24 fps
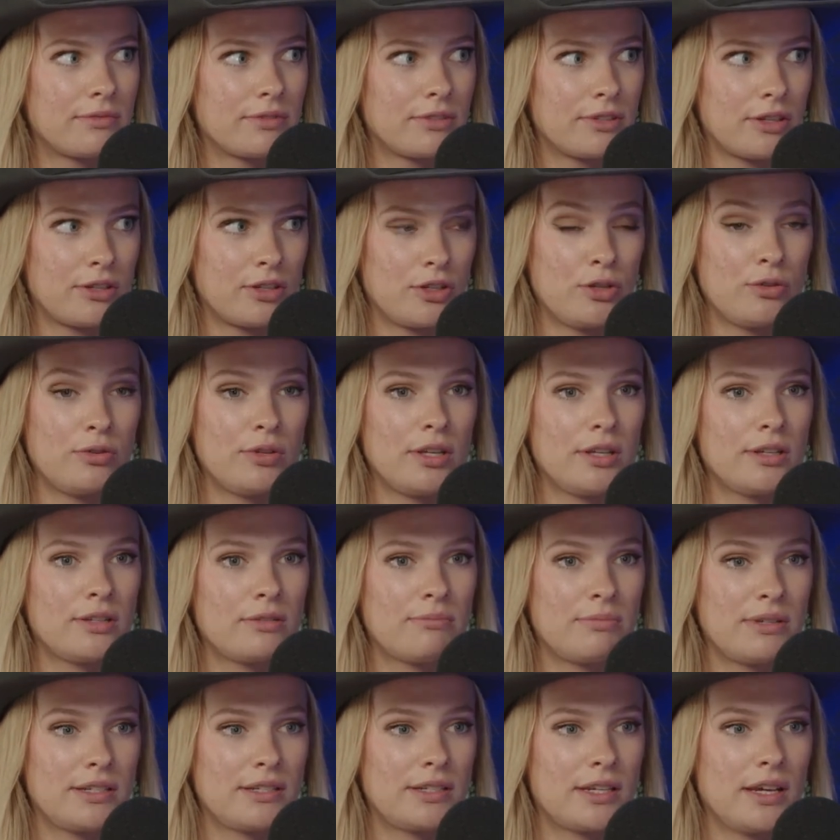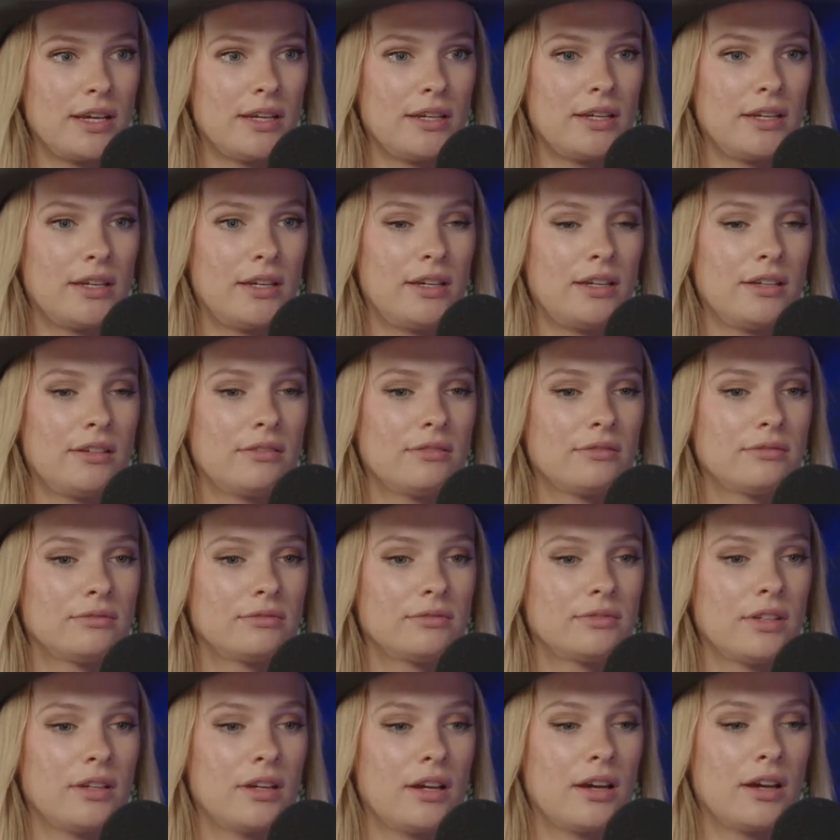You need to be taking
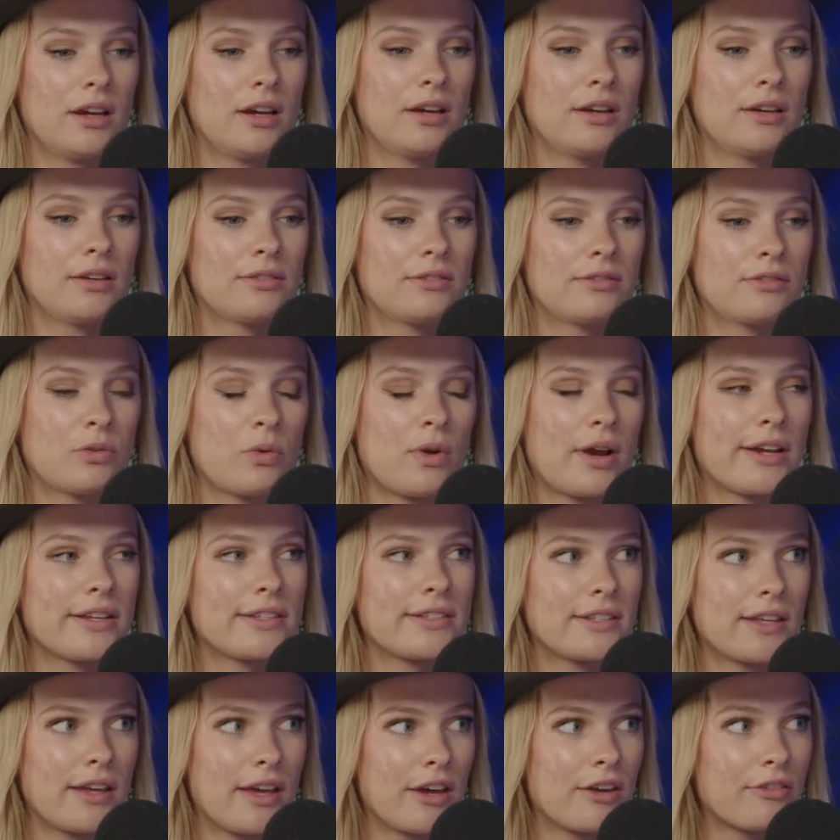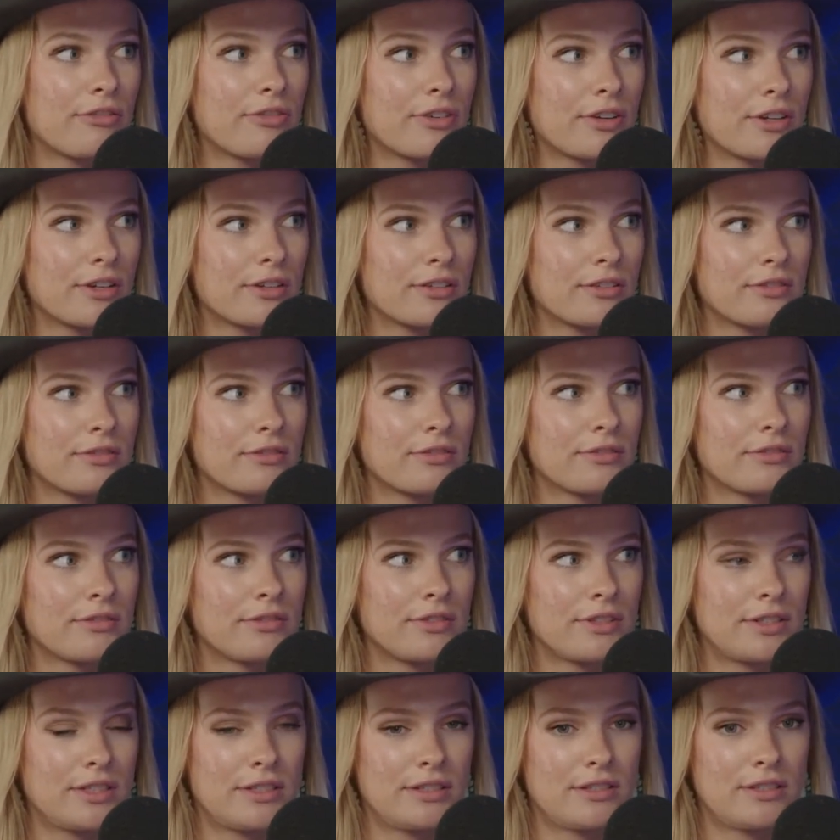twice the effort
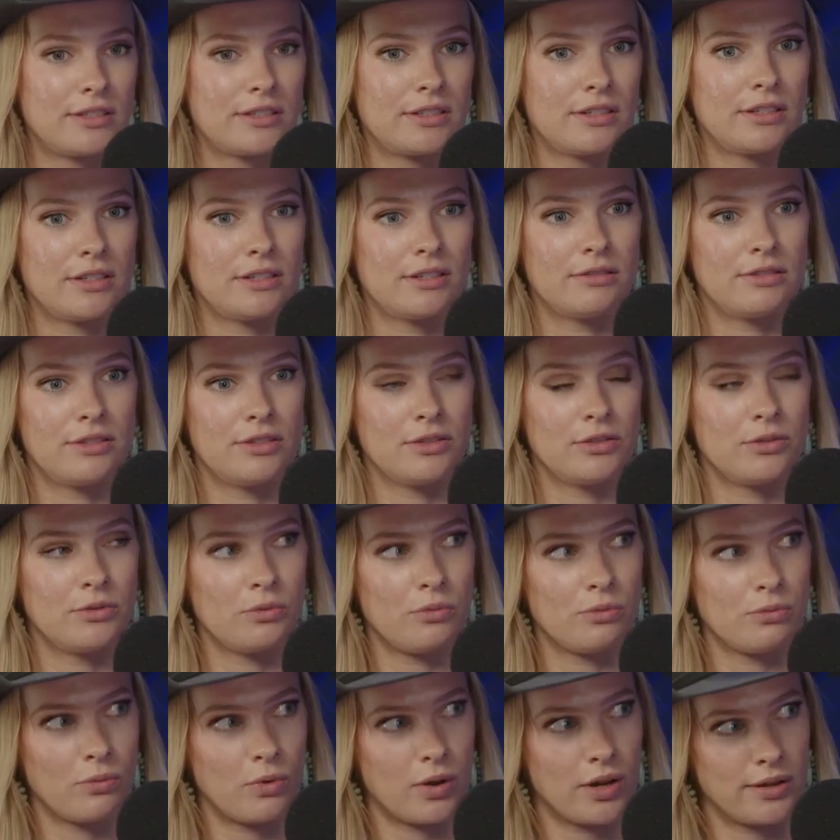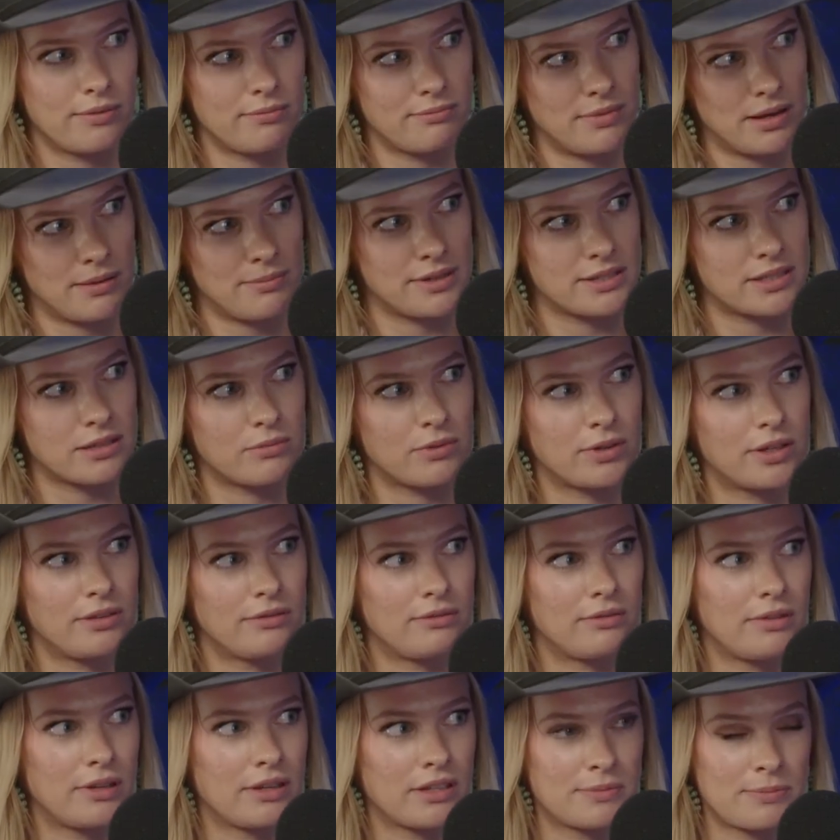to do what maybe
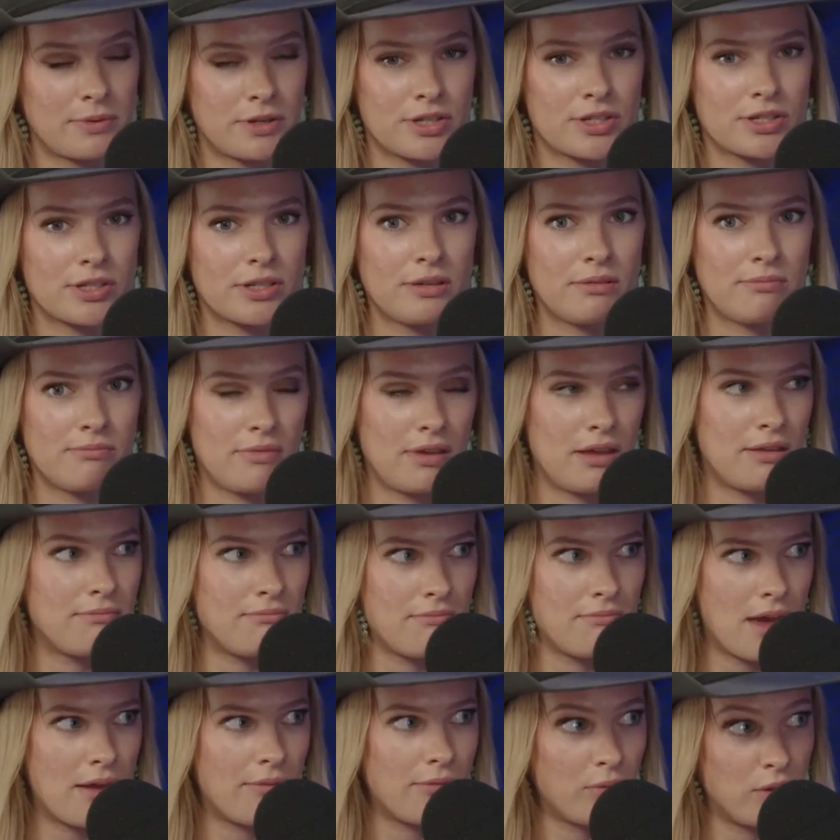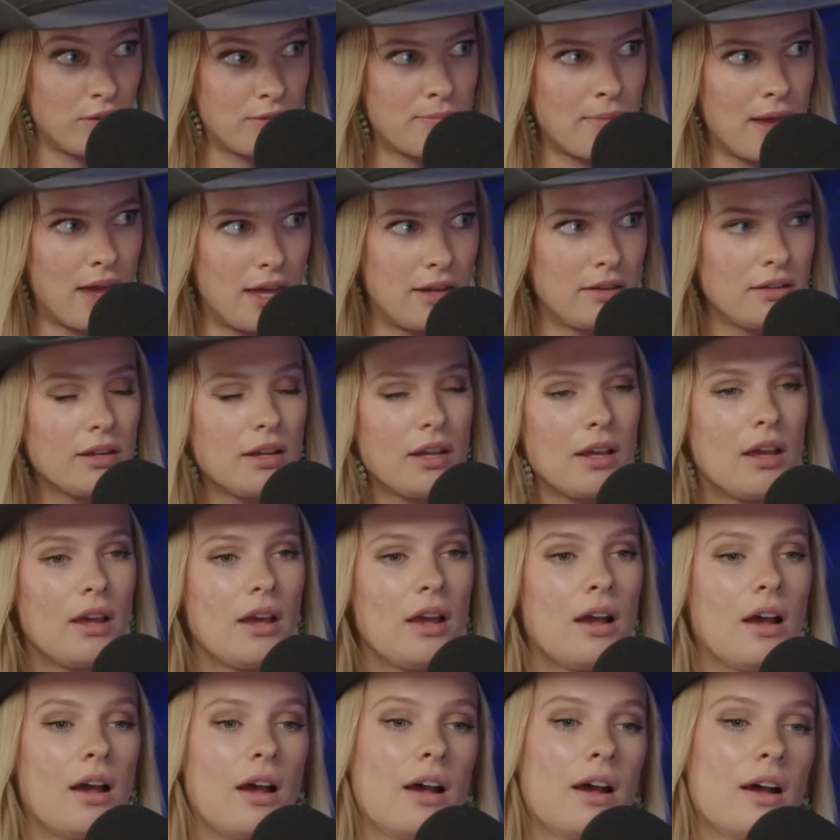someone, like especially with men,
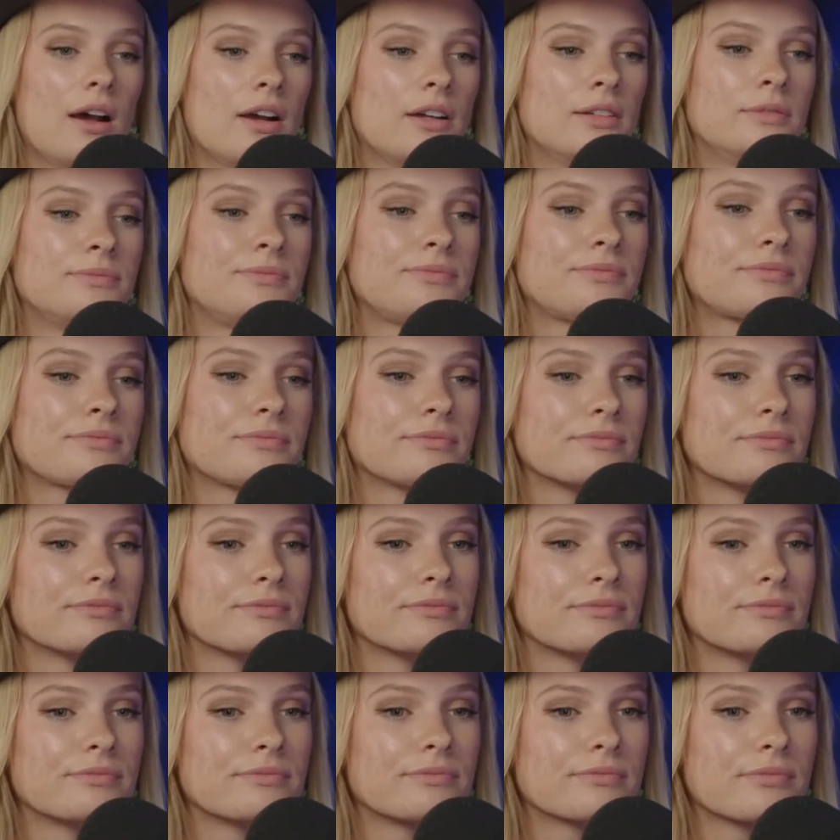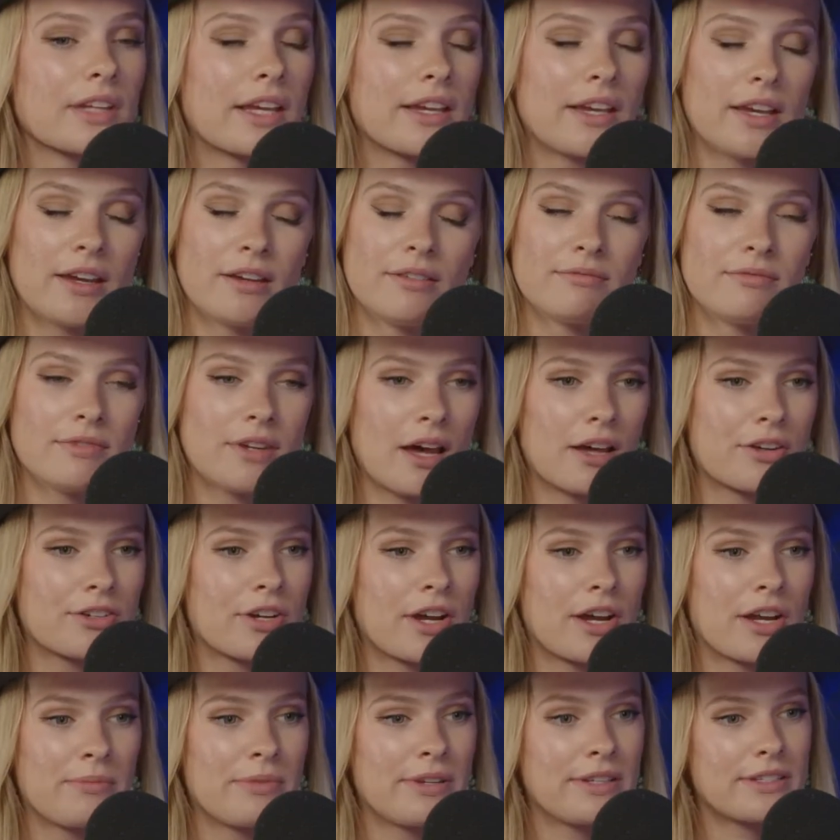again, not
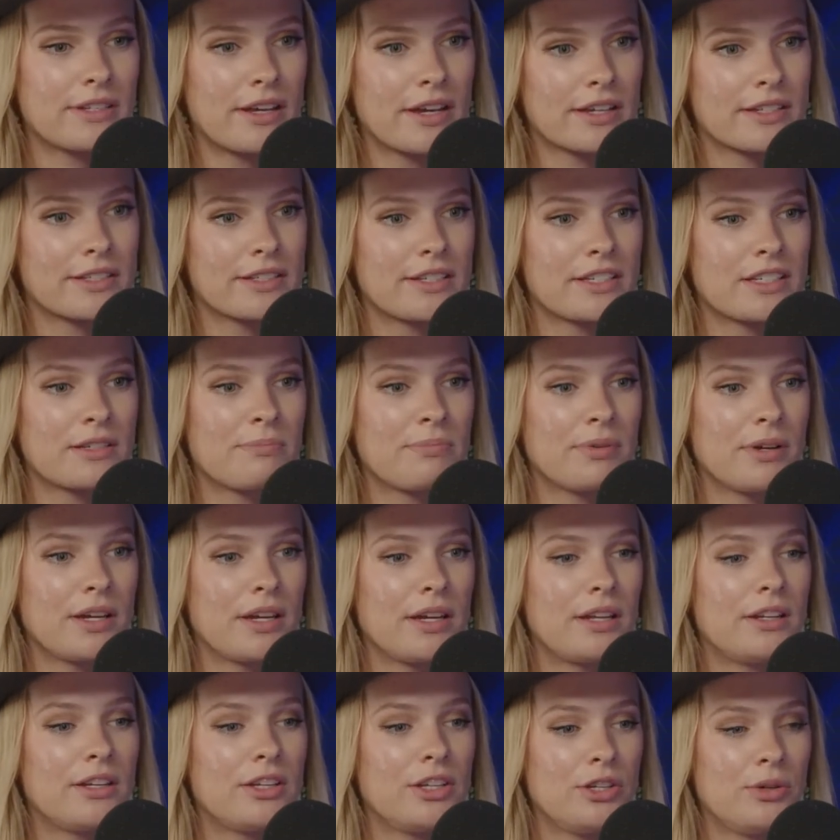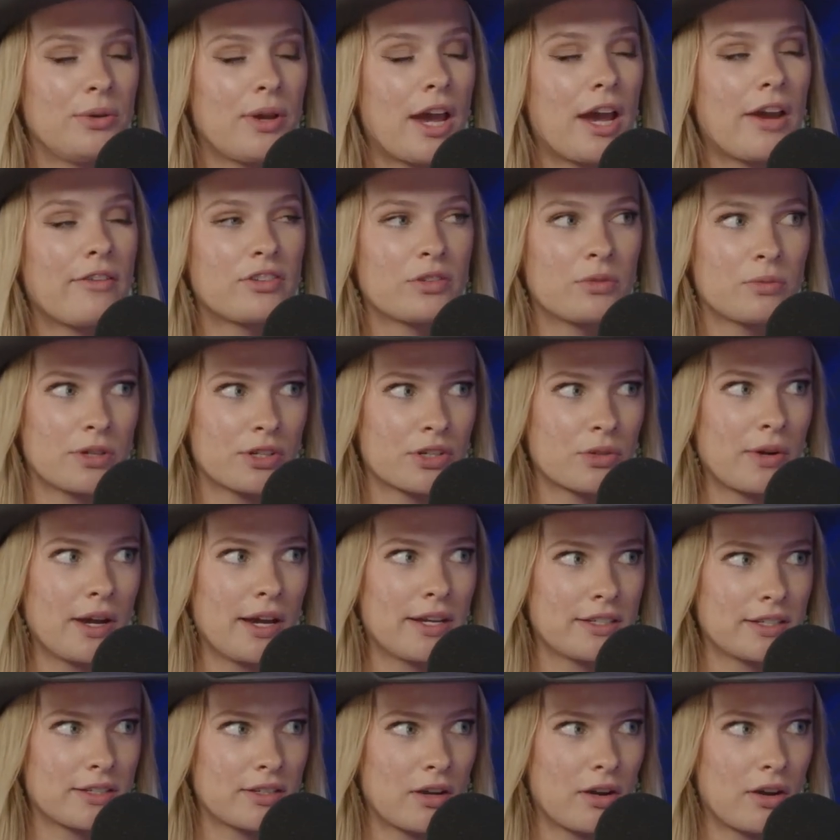trying to be sexist, but you have to work
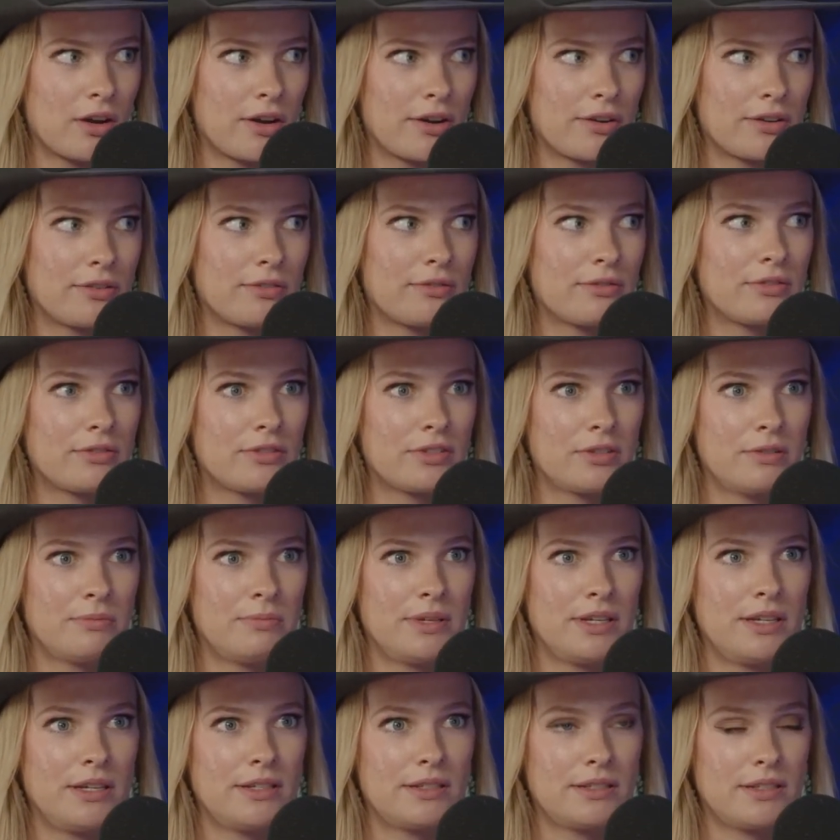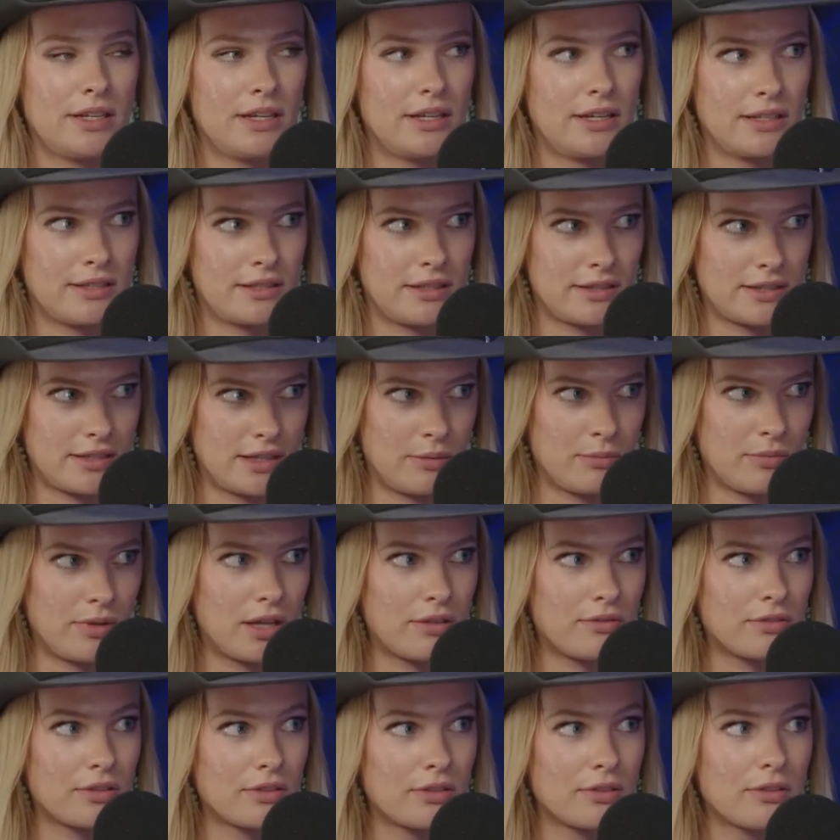twice as hard to be seen at the same
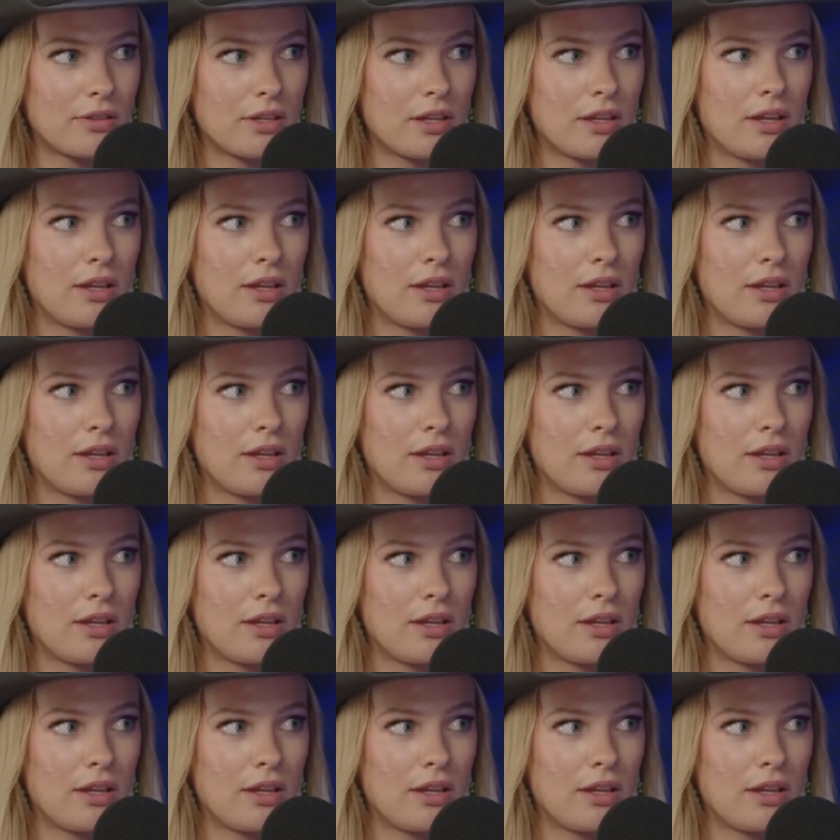level.